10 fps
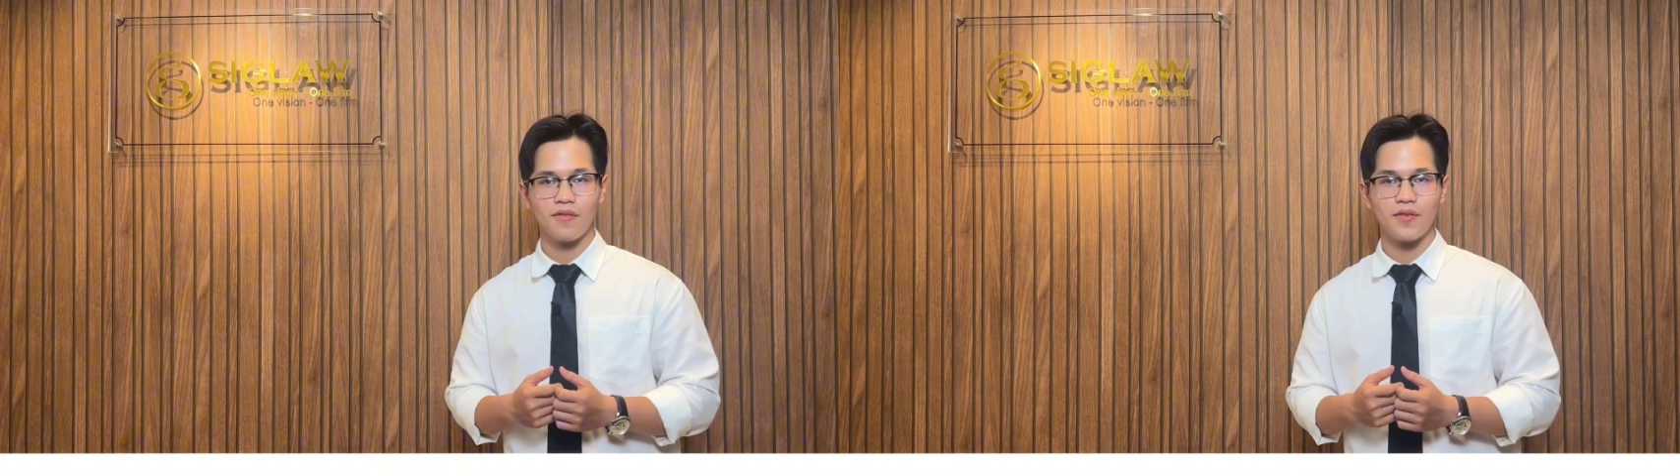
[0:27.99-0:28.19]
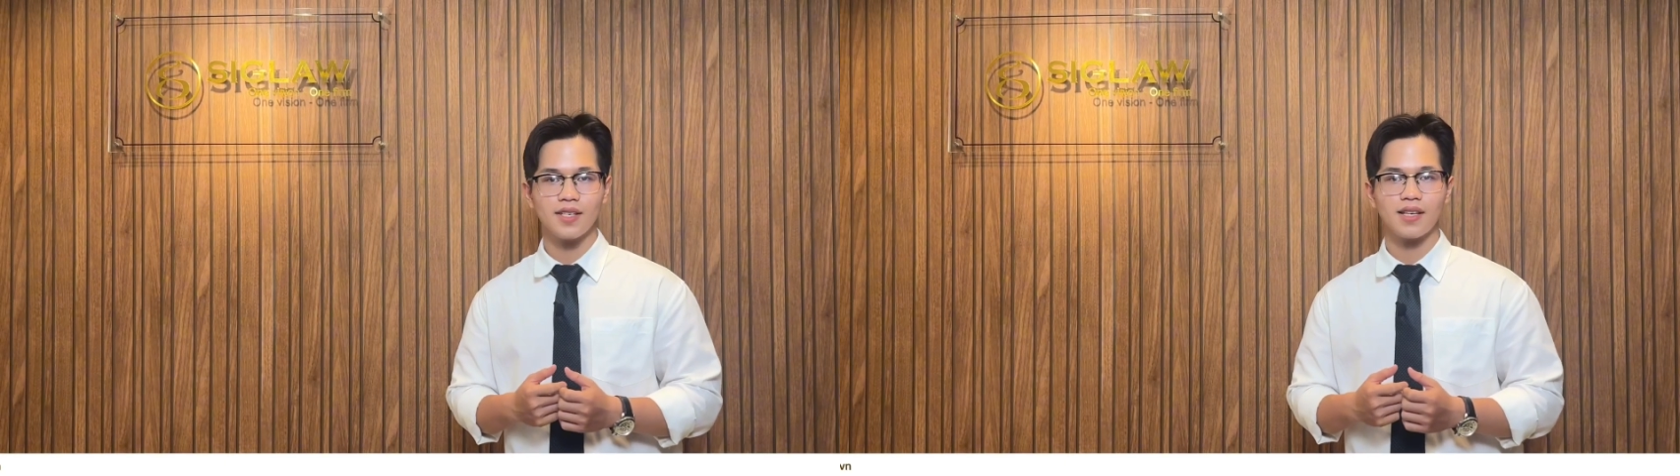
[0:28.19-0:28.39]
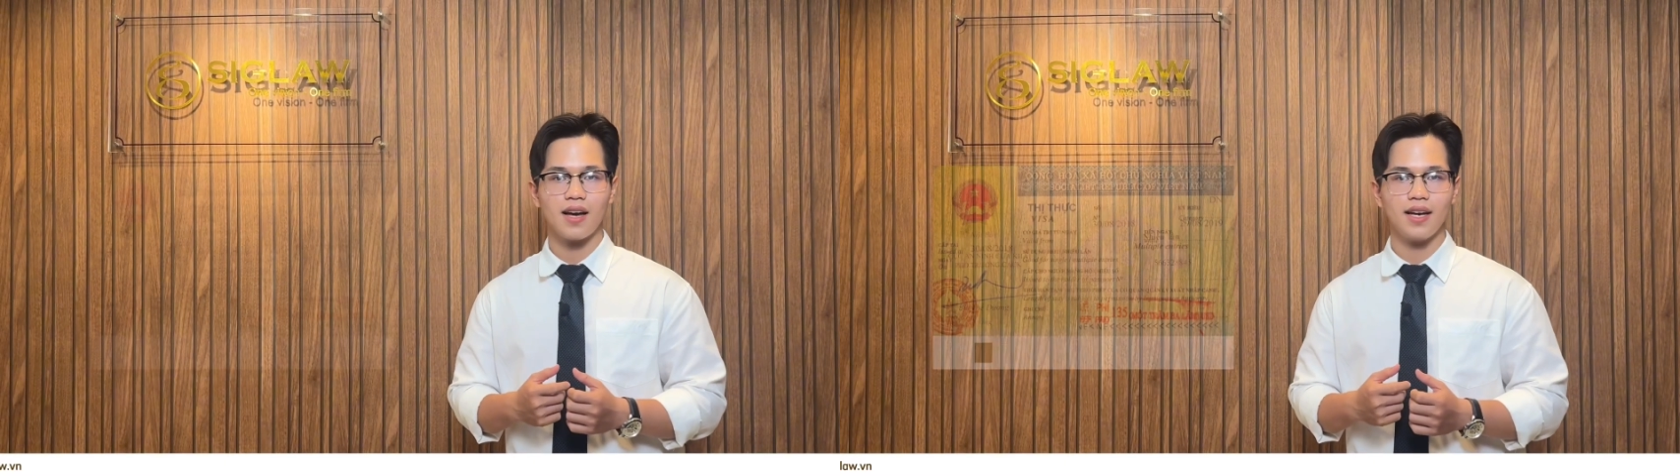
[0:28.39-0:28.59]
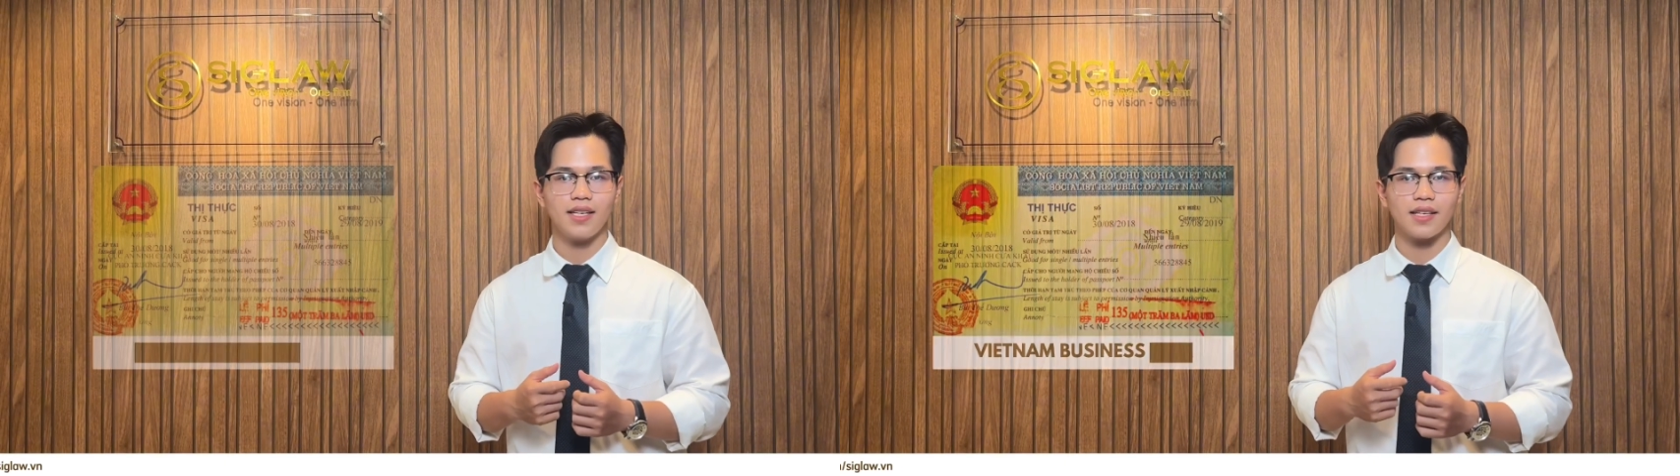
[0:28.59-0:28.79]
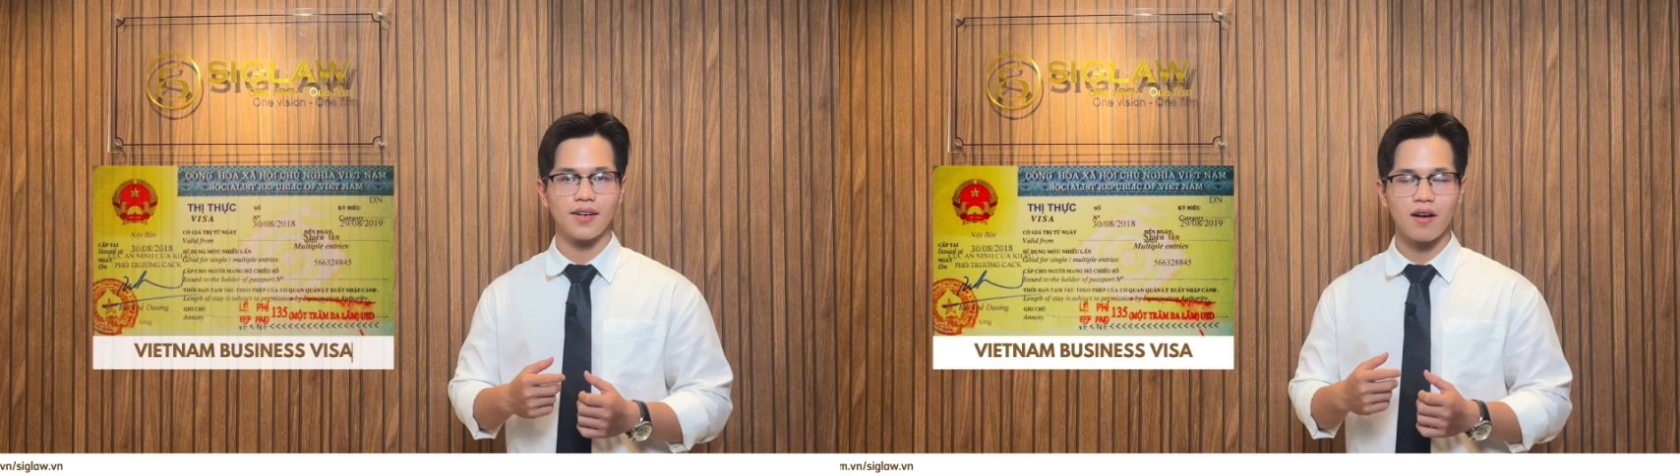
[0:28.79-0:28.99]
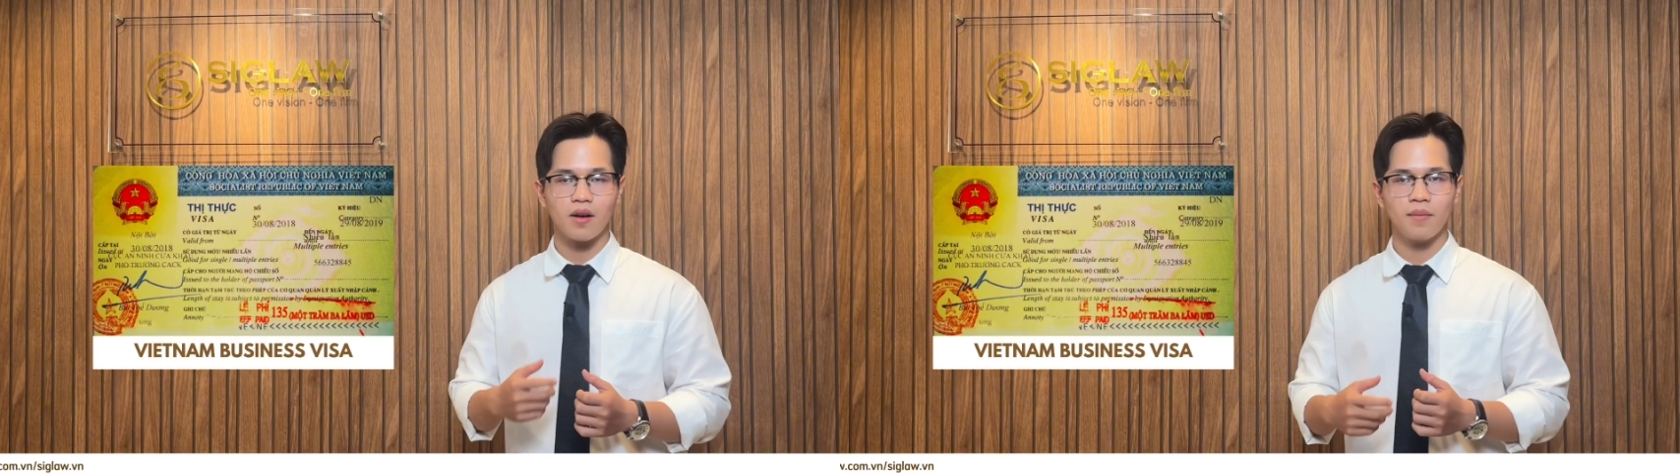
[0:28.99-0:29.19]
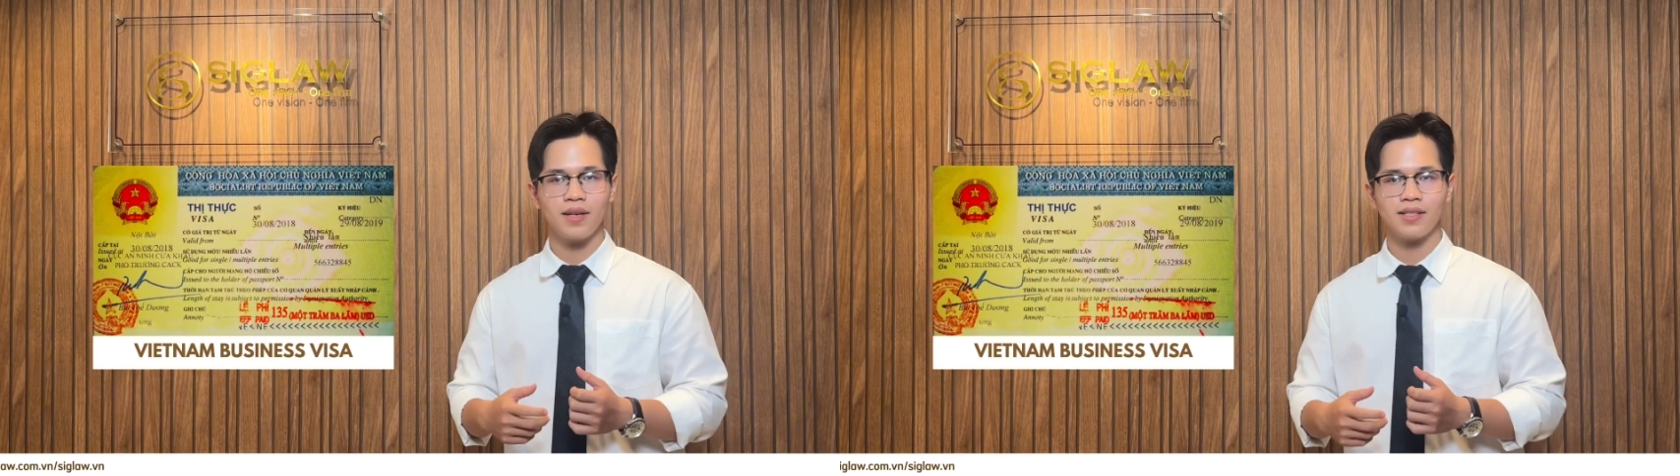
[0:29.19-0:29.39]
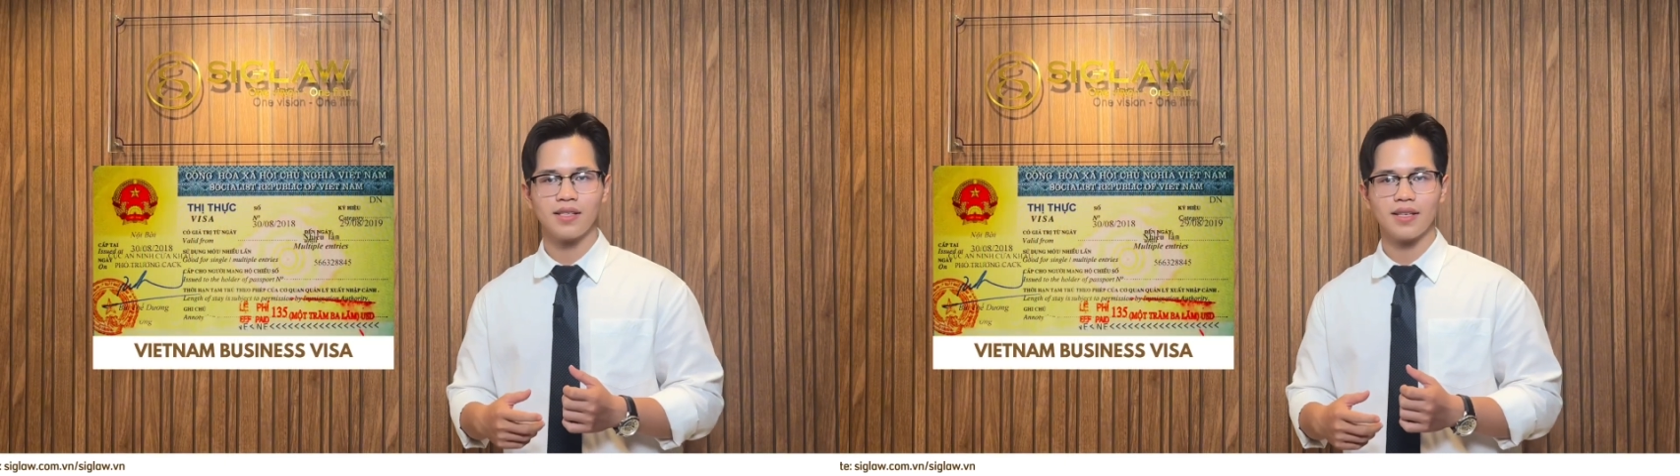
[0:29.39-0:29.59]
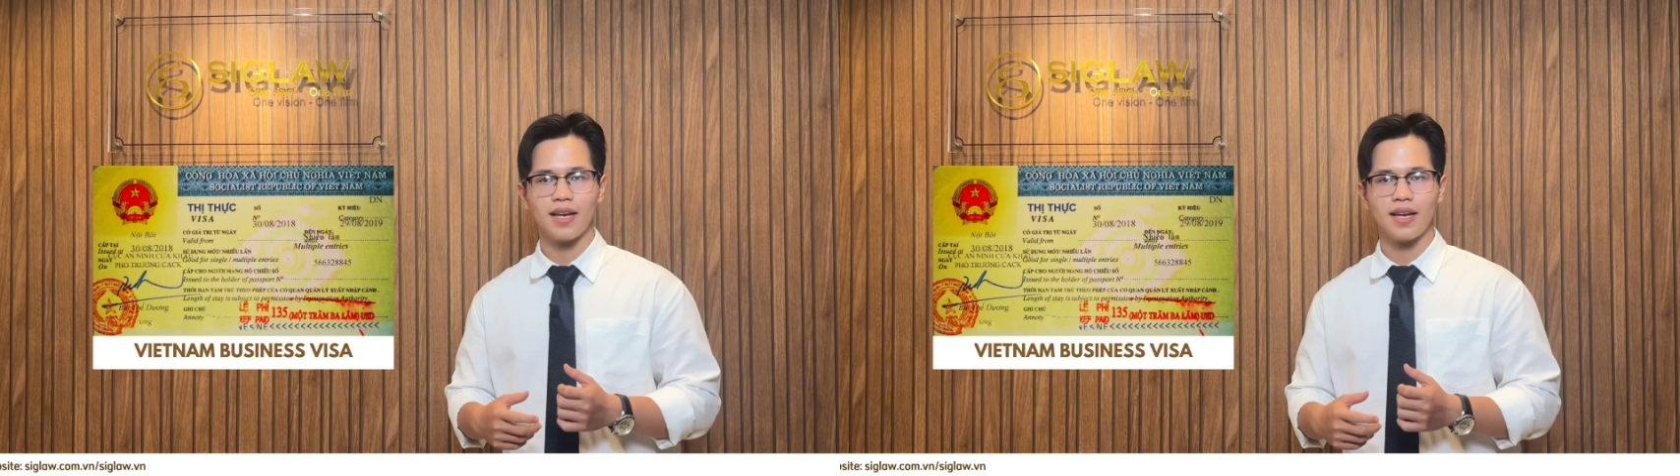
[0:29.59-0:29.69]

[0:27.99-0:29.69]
visa is a document